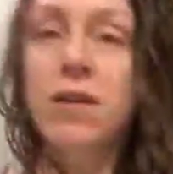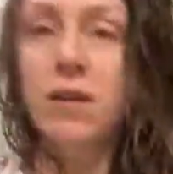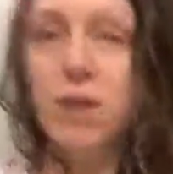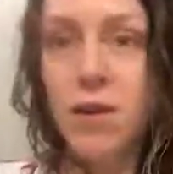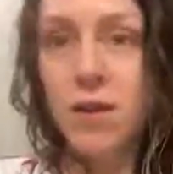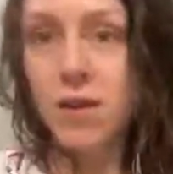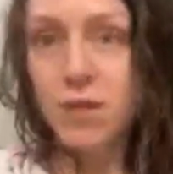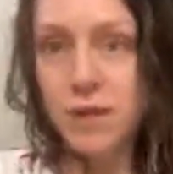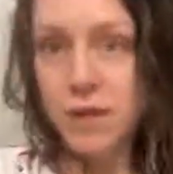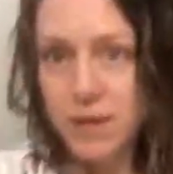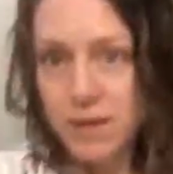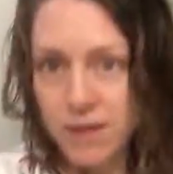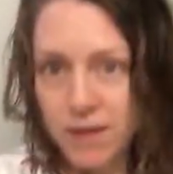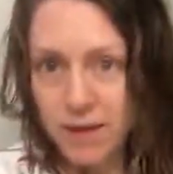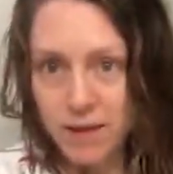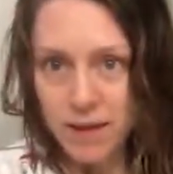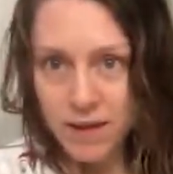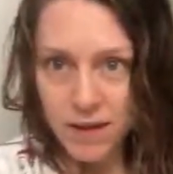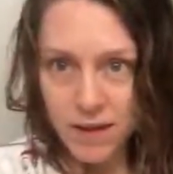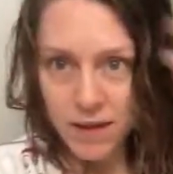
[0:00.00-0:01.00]
call it
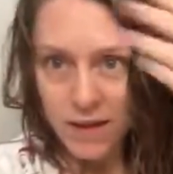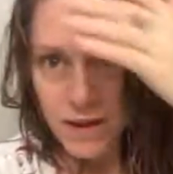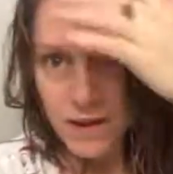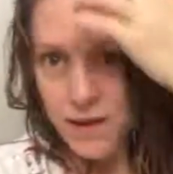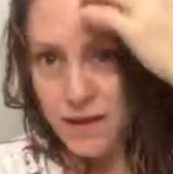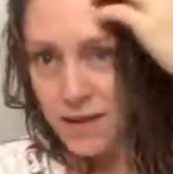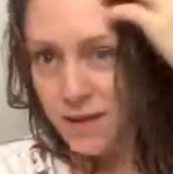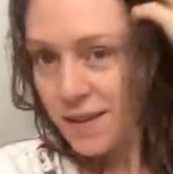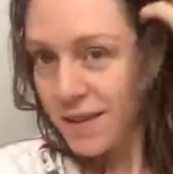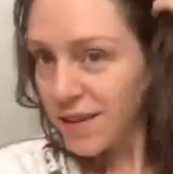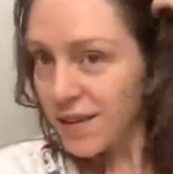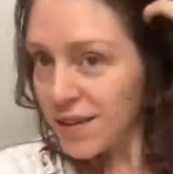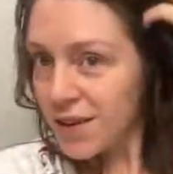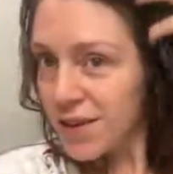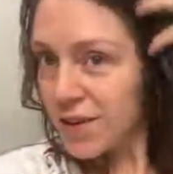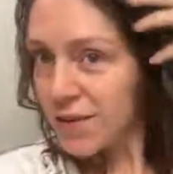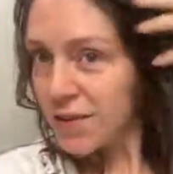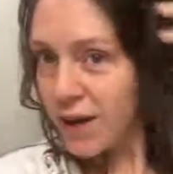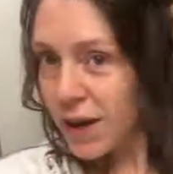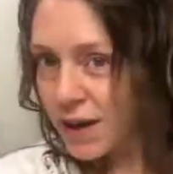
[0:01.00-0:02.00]

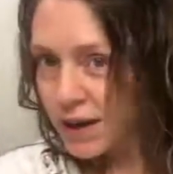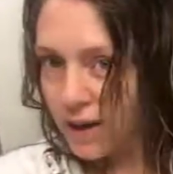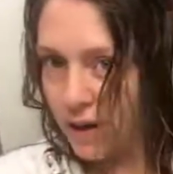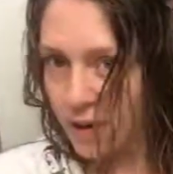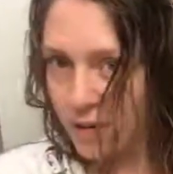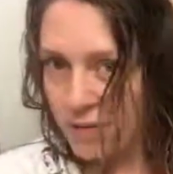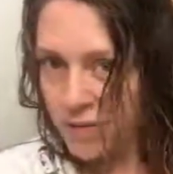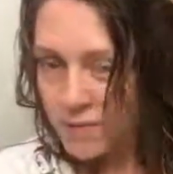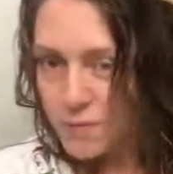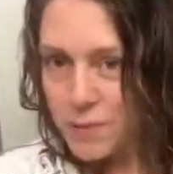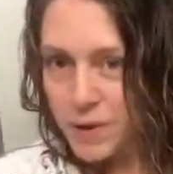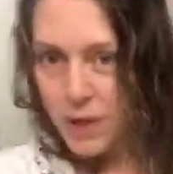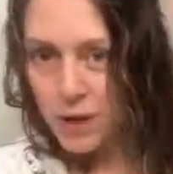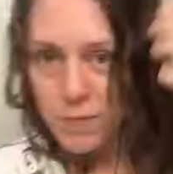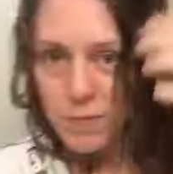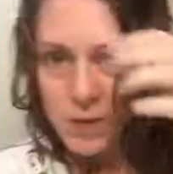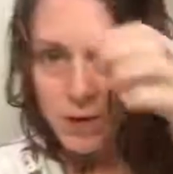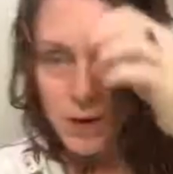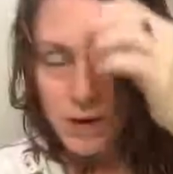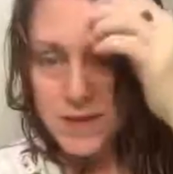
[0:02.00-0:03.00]
right now, but I
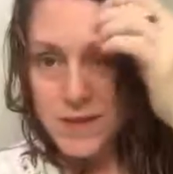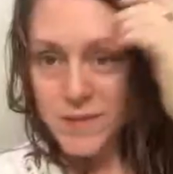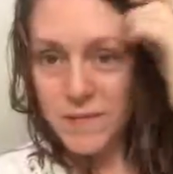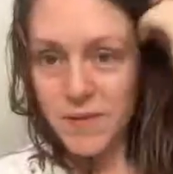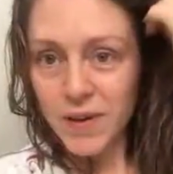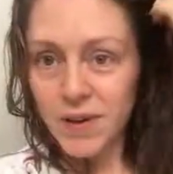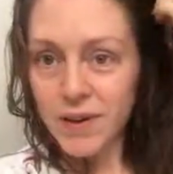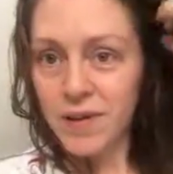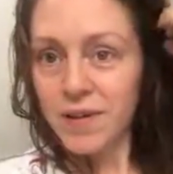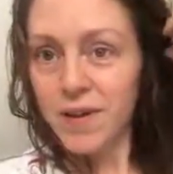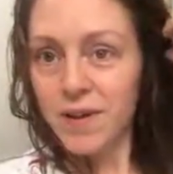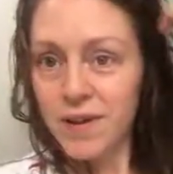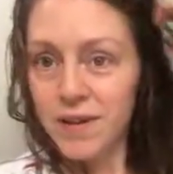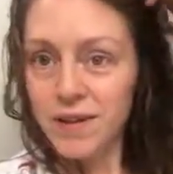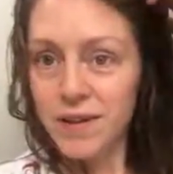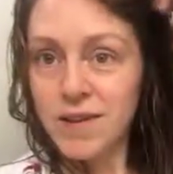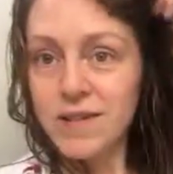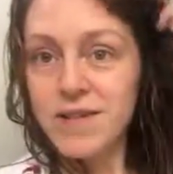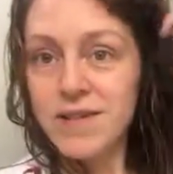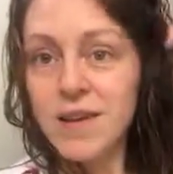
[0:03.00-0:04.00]
hope you got some value out
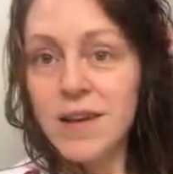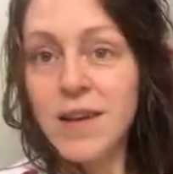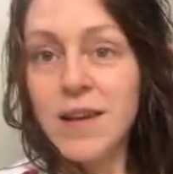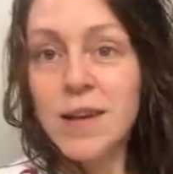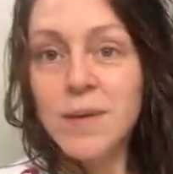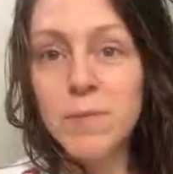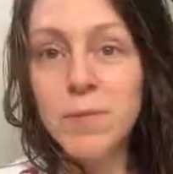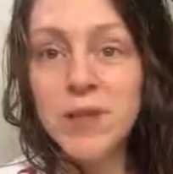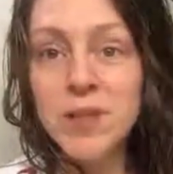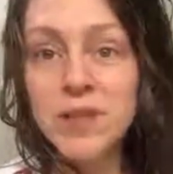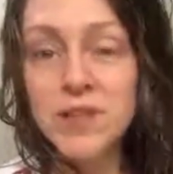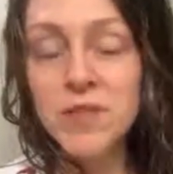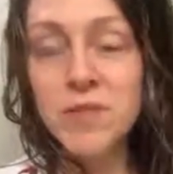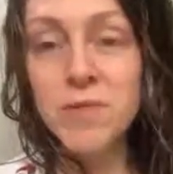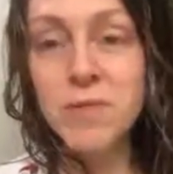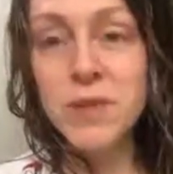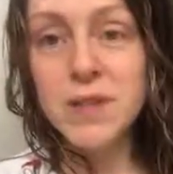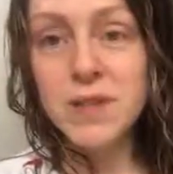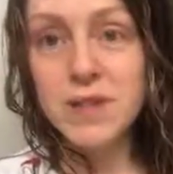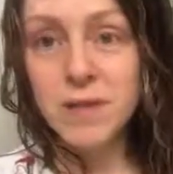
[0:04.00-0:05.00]
of this. Please
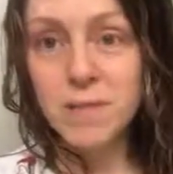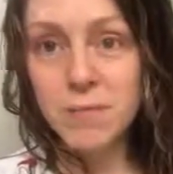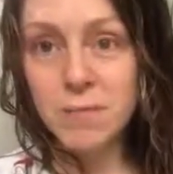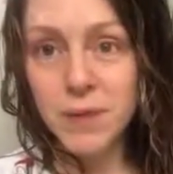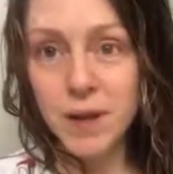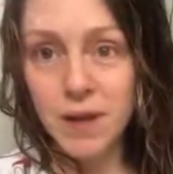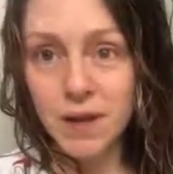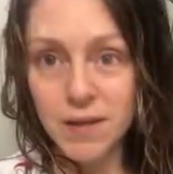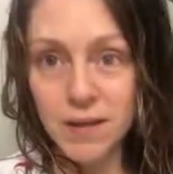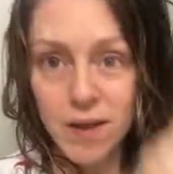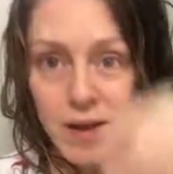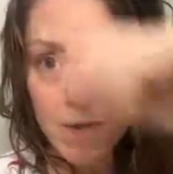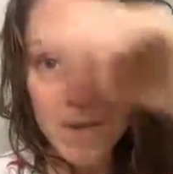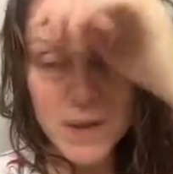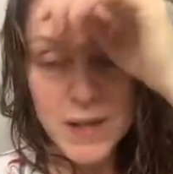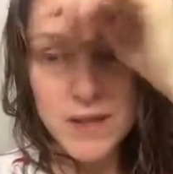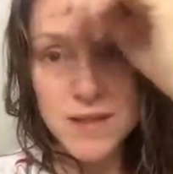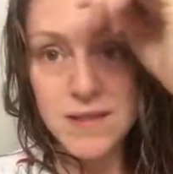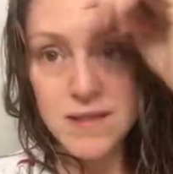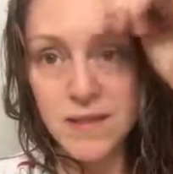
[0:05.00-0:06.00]
shoot me some
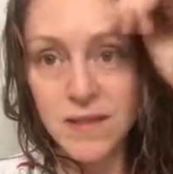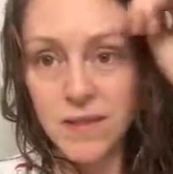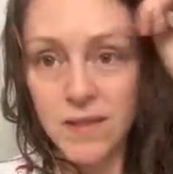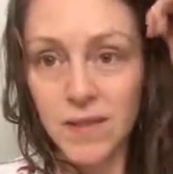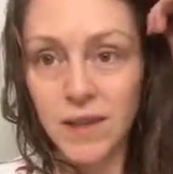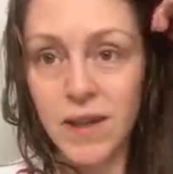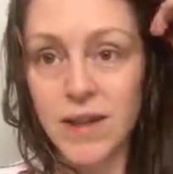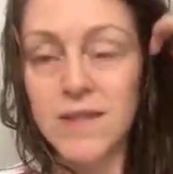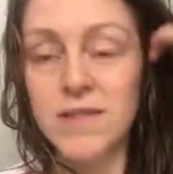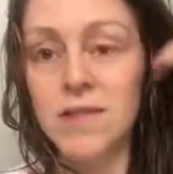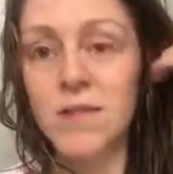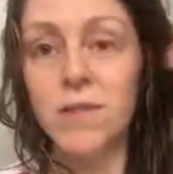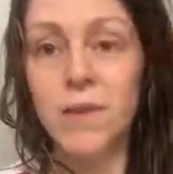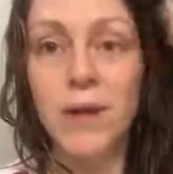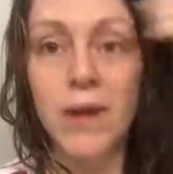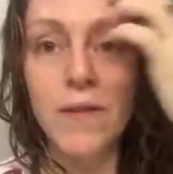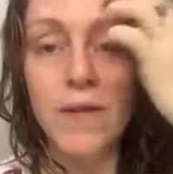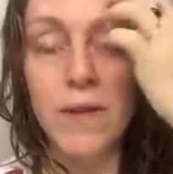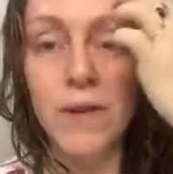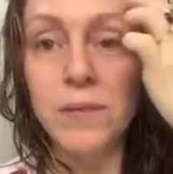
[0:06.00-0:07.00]
comments or likes or
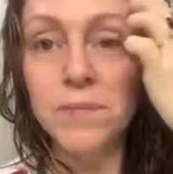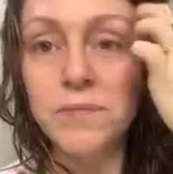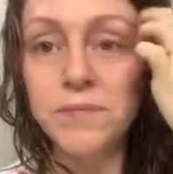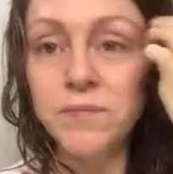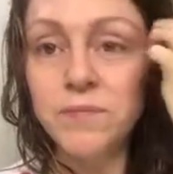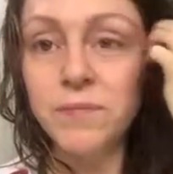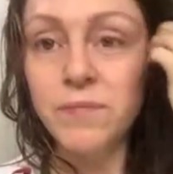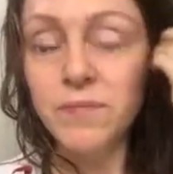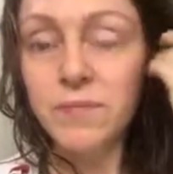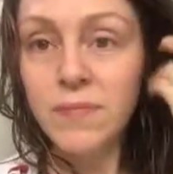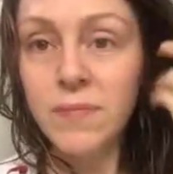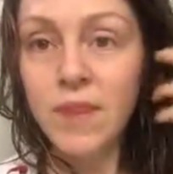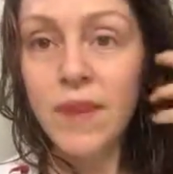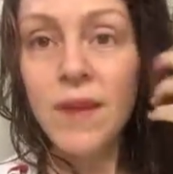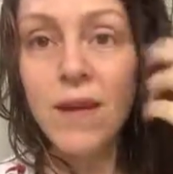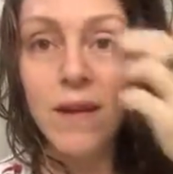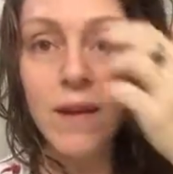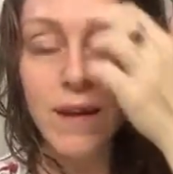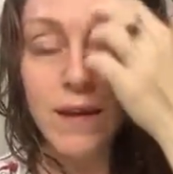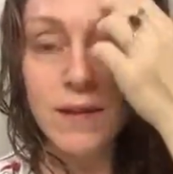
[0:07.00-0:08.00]
whatever.
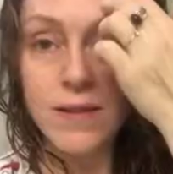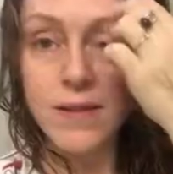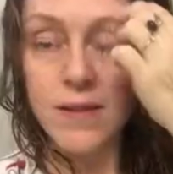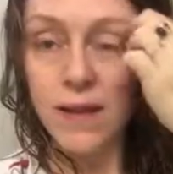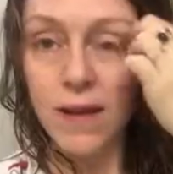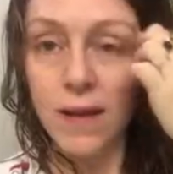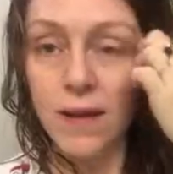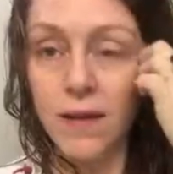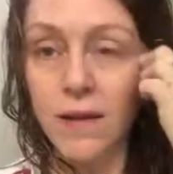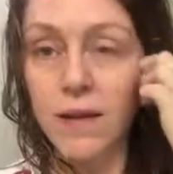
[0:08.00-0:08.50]
And